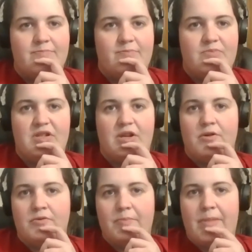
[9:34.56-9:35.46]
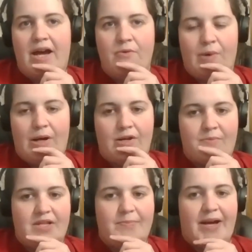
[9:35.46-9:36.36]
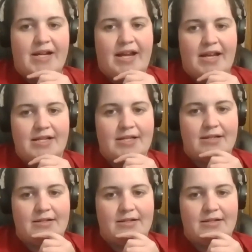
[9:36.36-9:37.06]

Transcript: So Matt, welcome to the podcast.